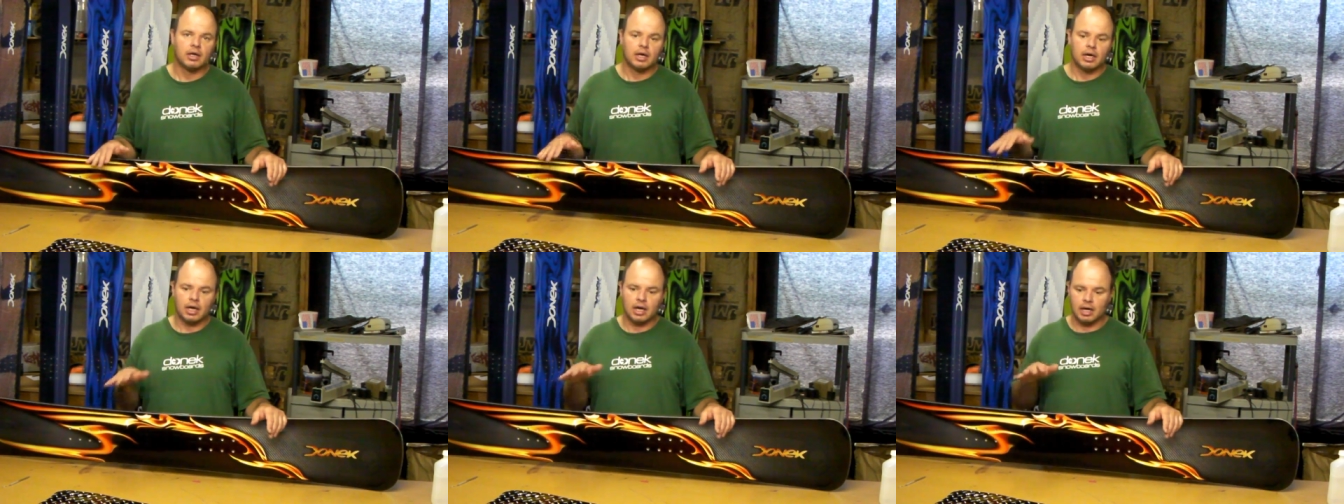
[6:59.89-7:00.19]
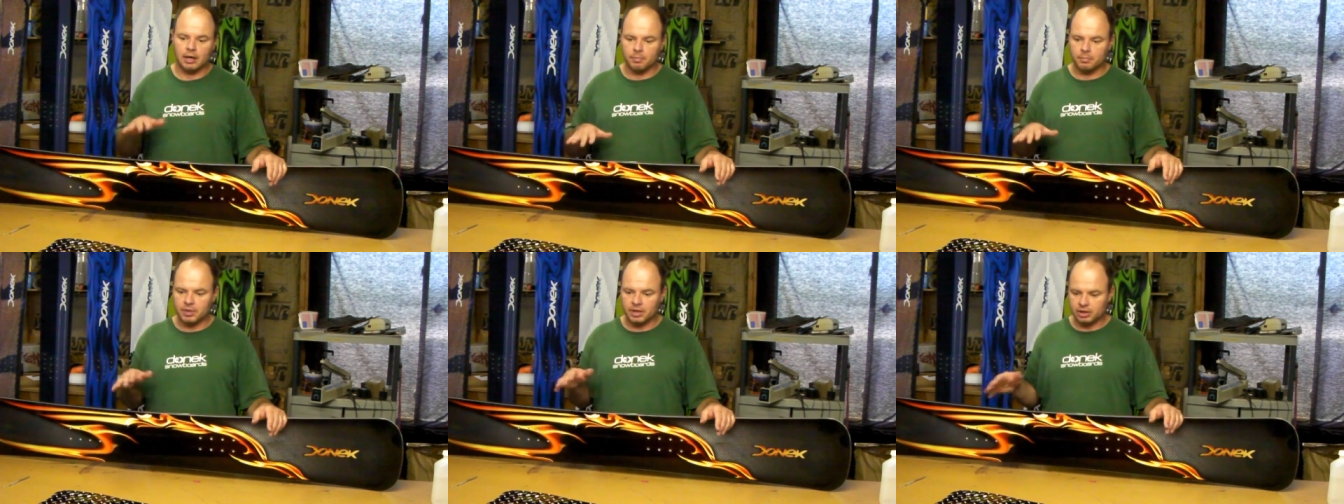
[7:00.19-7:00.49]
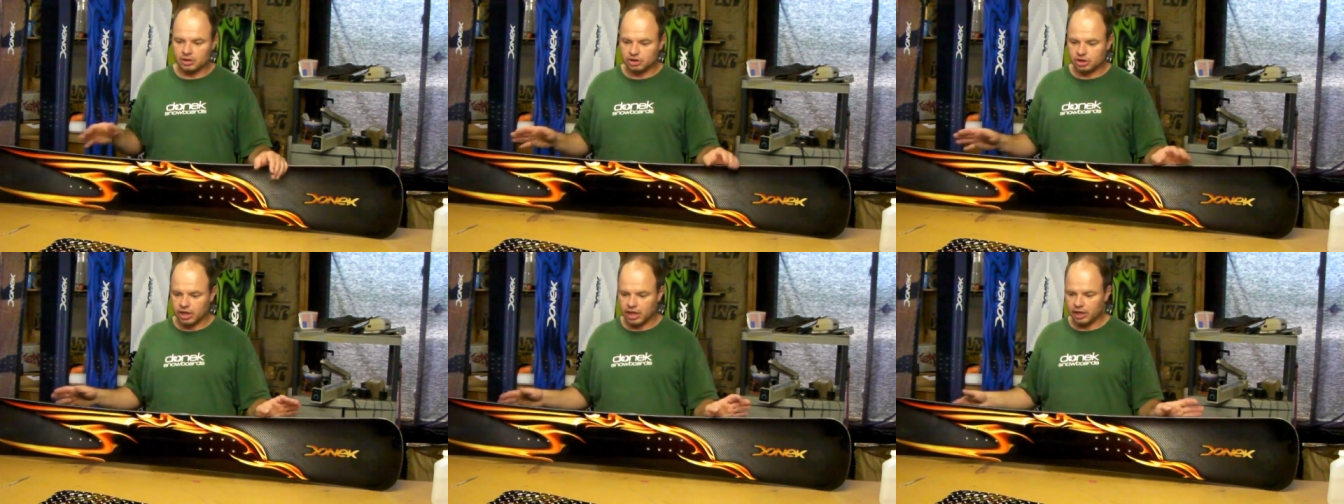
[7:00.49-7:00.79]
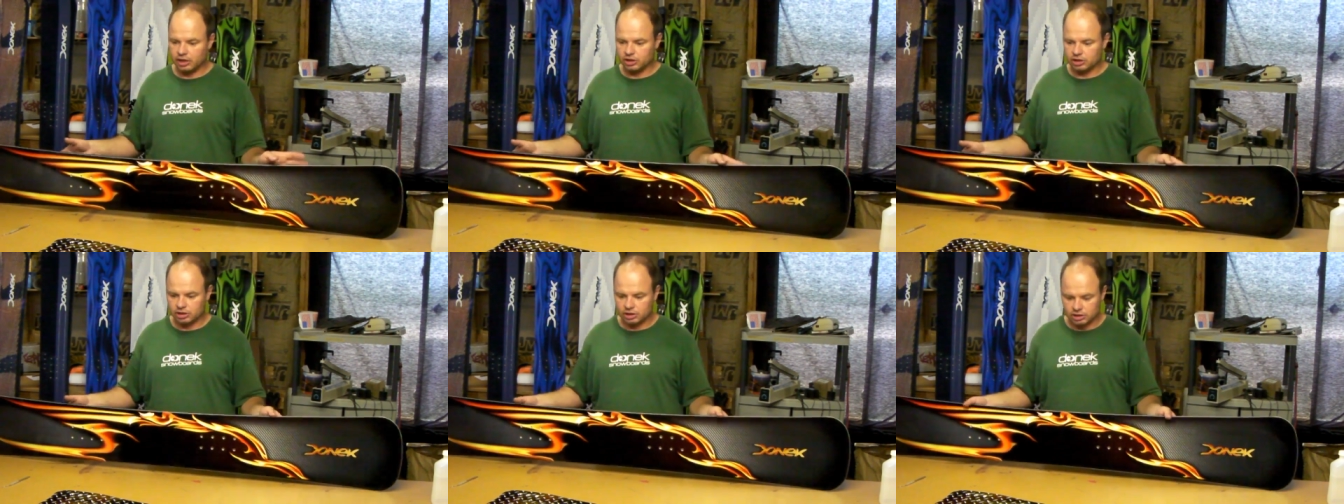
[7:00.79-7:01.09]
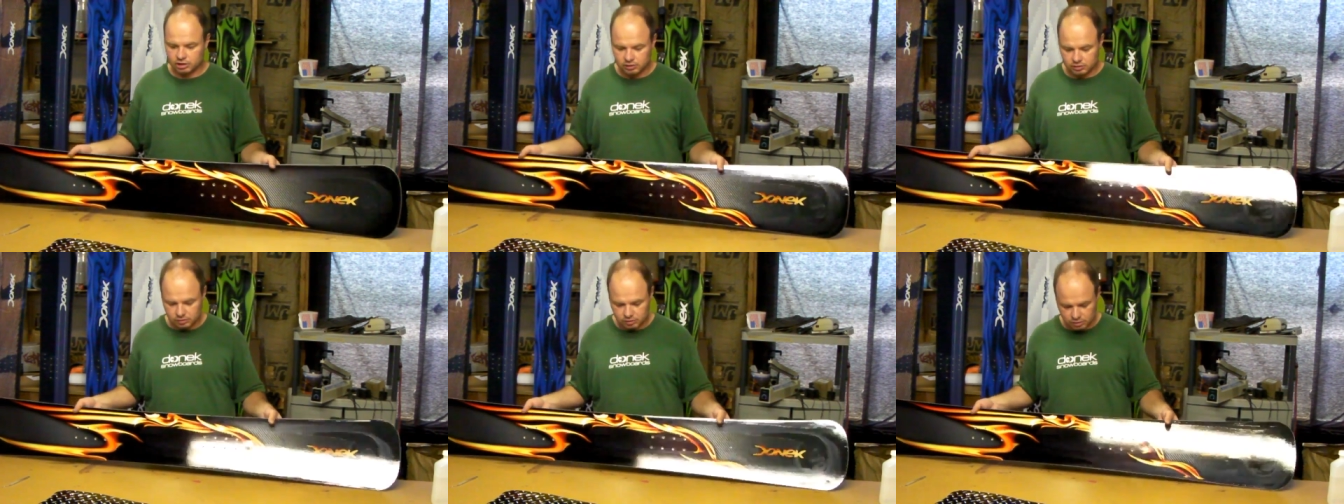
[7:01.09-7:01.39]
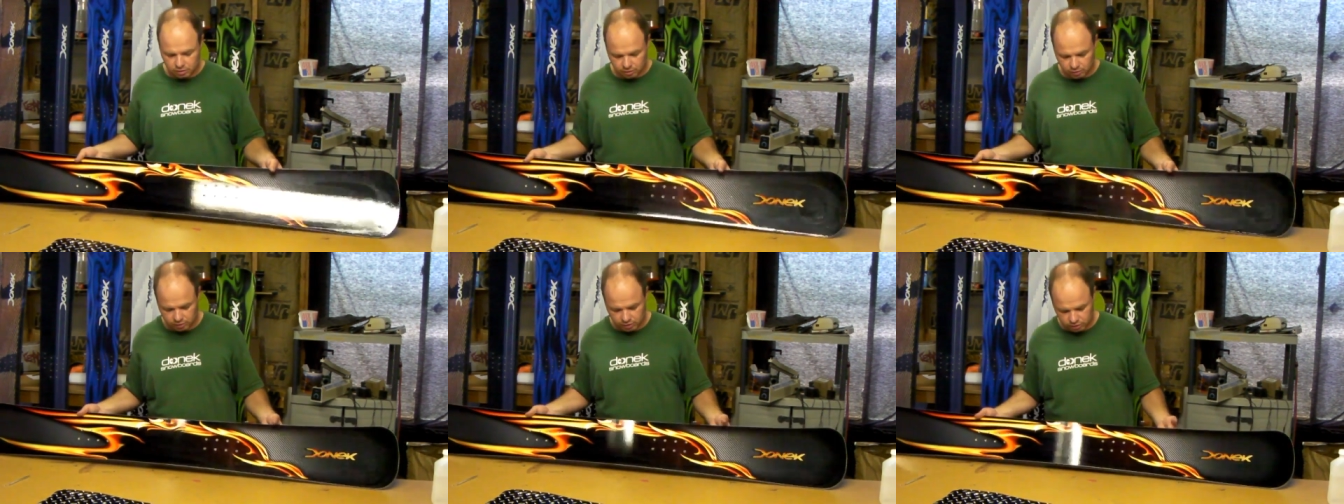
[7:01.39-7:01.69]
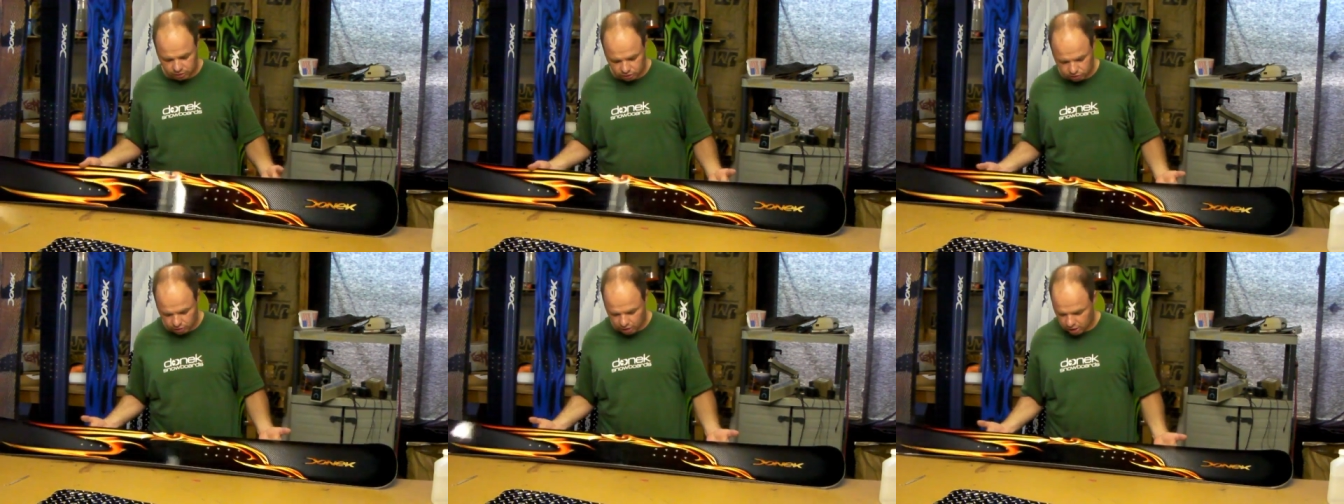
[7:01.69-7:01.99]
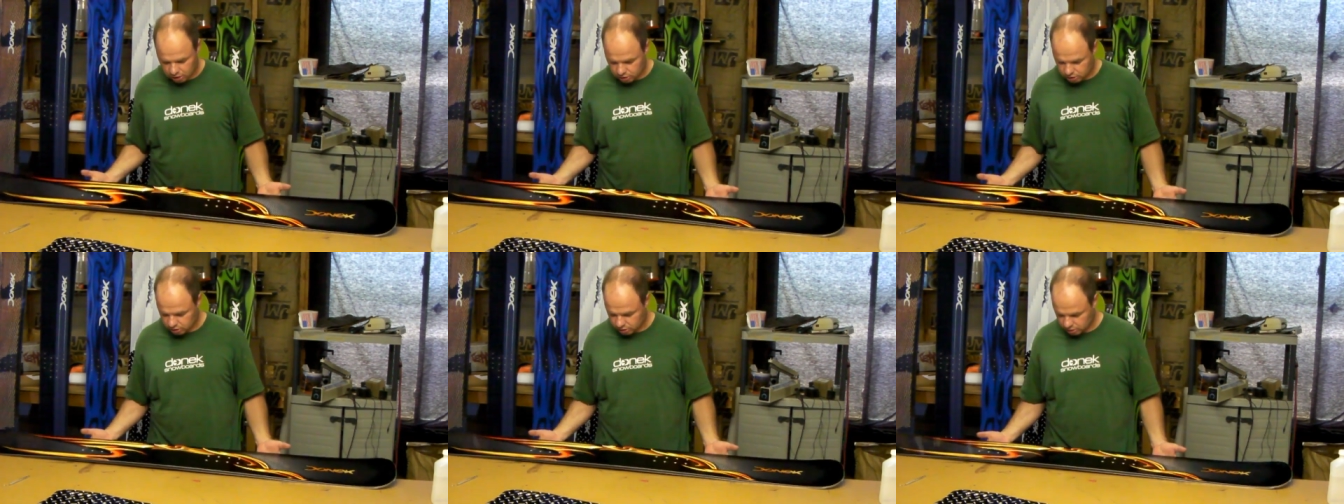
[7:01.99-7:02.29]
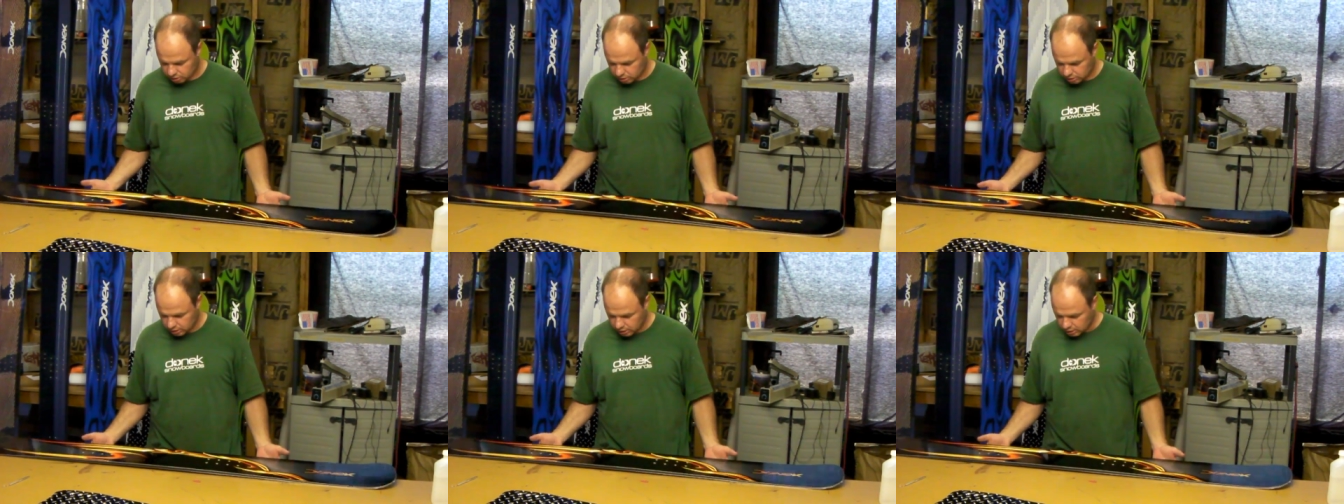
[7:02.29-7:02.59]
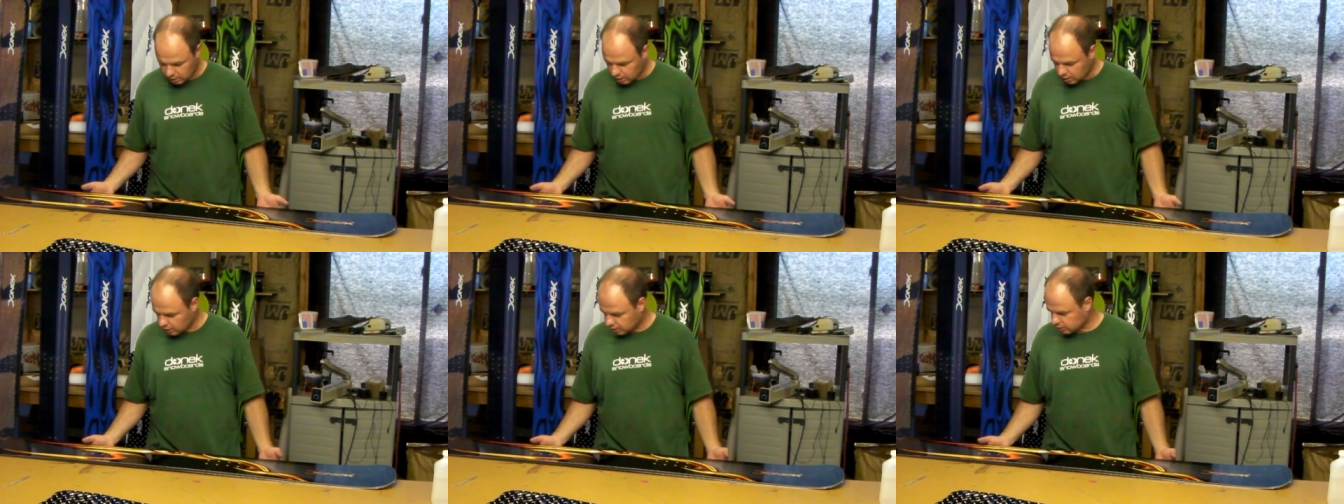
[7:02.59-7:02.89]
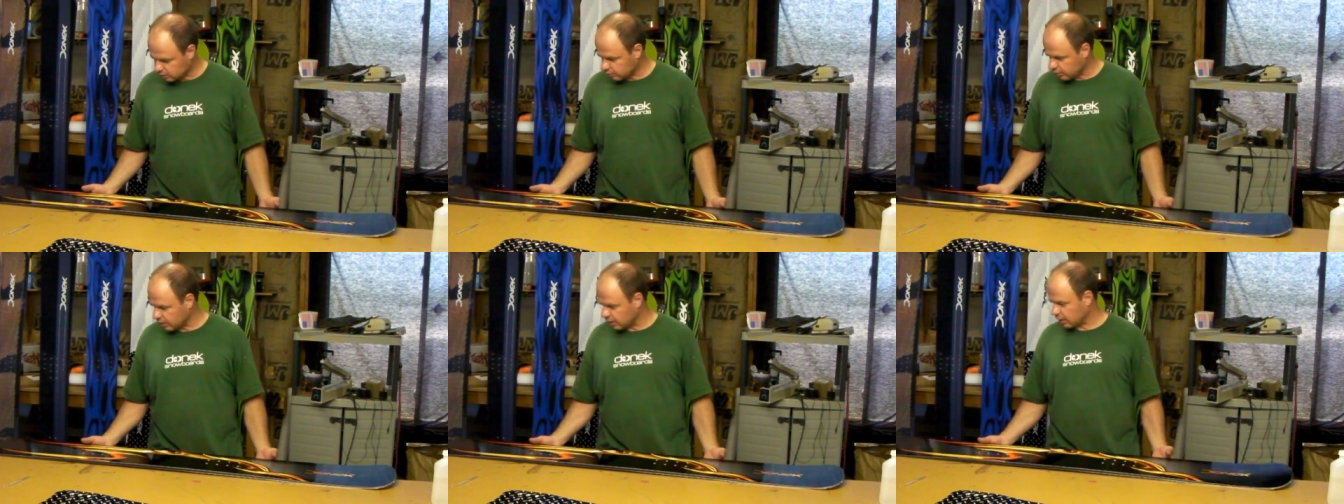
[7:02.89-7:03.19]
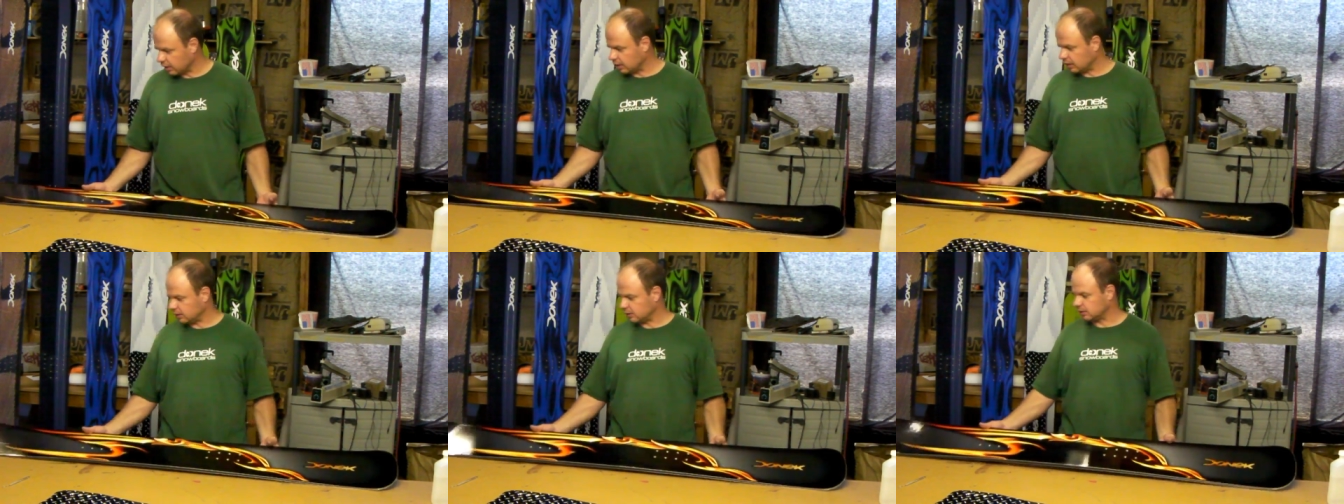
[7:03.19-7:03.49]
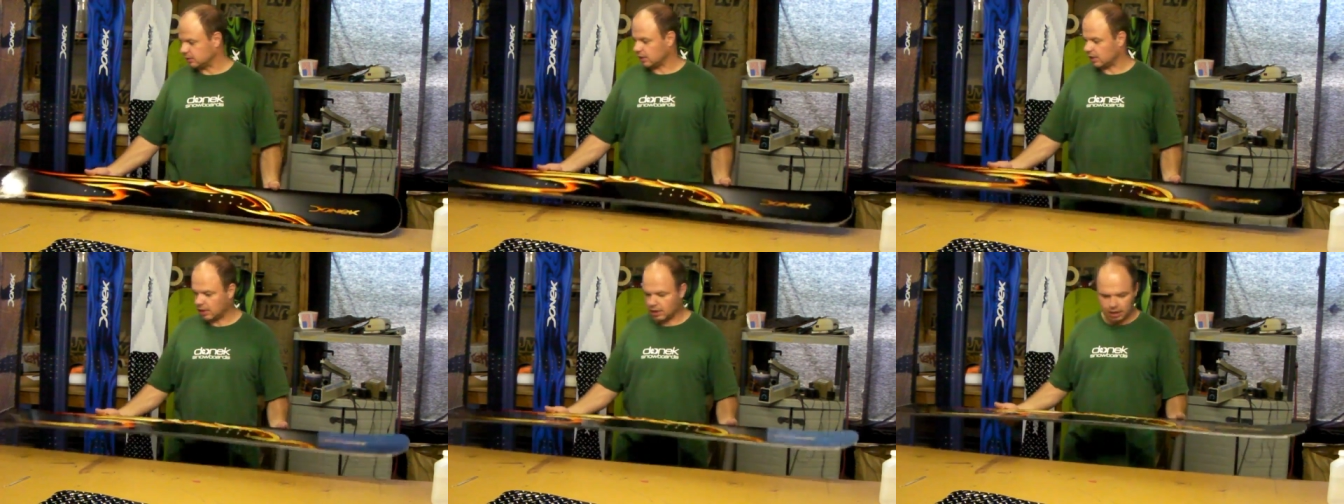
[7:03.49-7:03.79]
of big changes to construction as well as